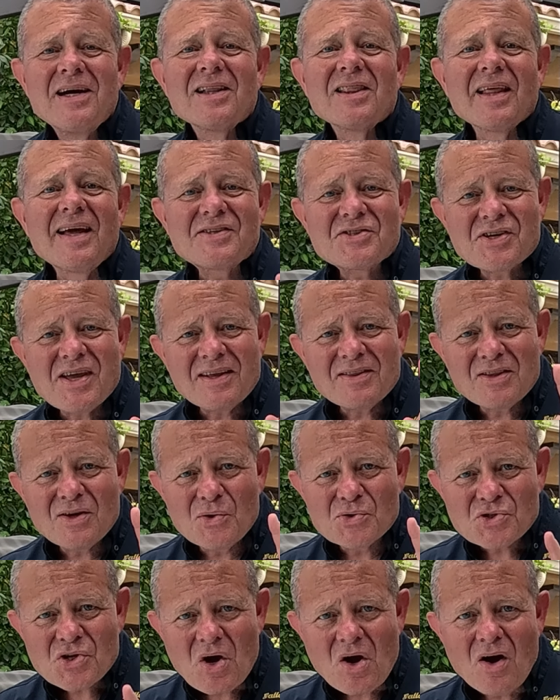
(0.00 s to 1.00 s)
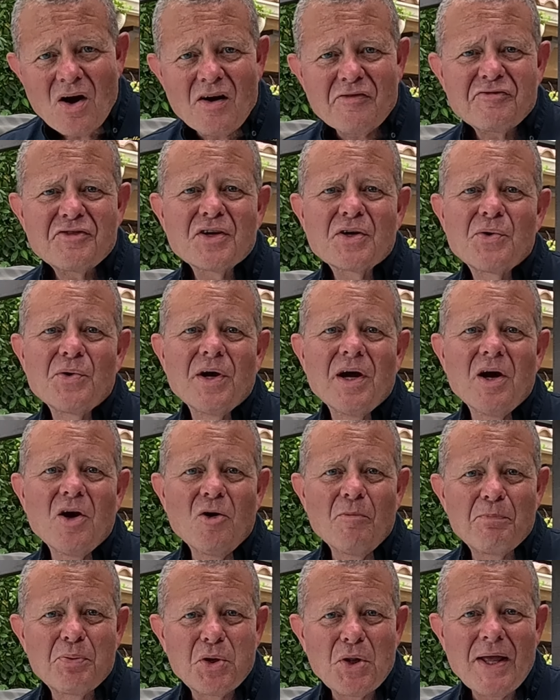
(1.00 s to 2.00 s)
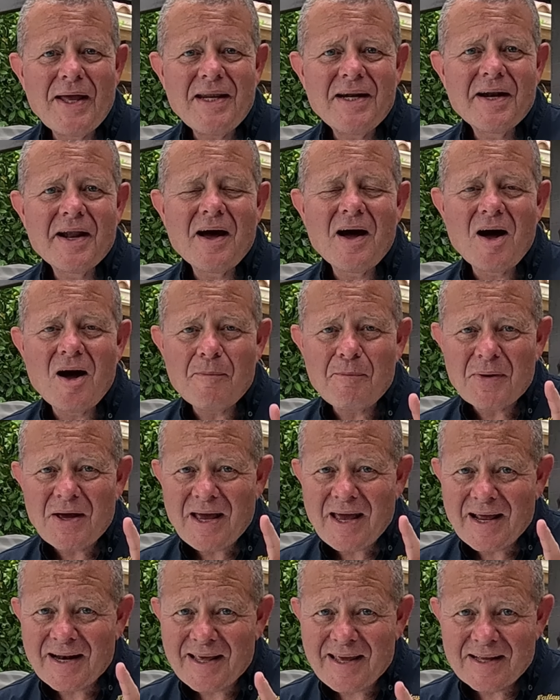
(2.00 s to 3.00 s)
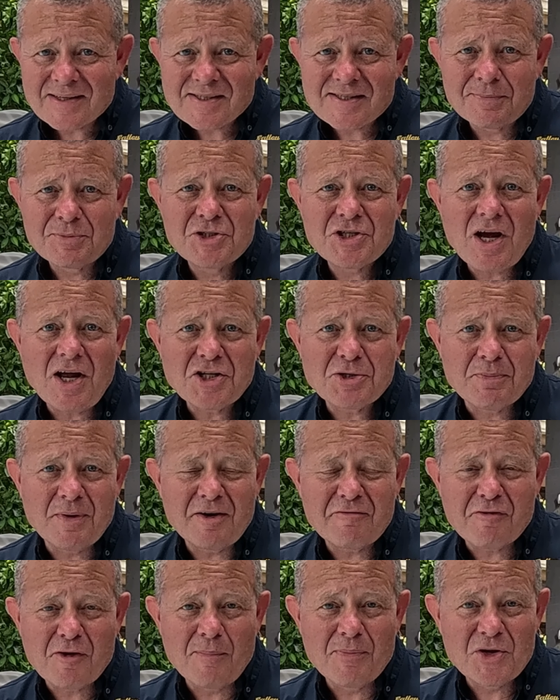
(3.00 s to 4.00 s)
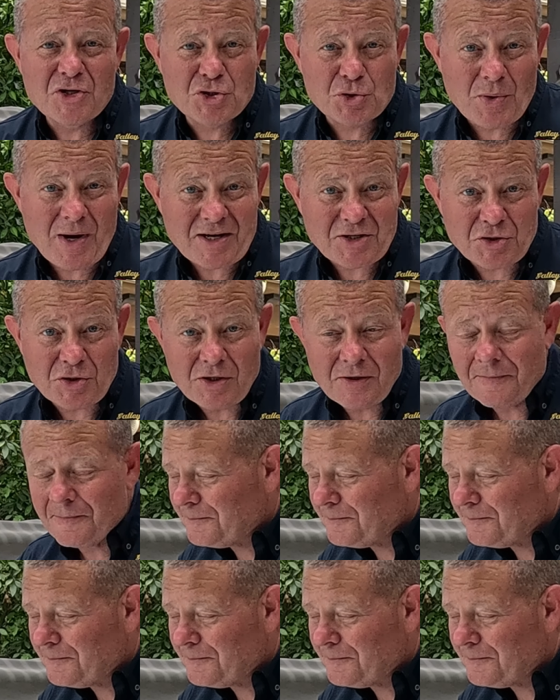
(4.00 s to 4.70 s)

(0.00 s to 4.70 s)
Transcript: Let's get those off the grill, plated up, and get some judgment from the director.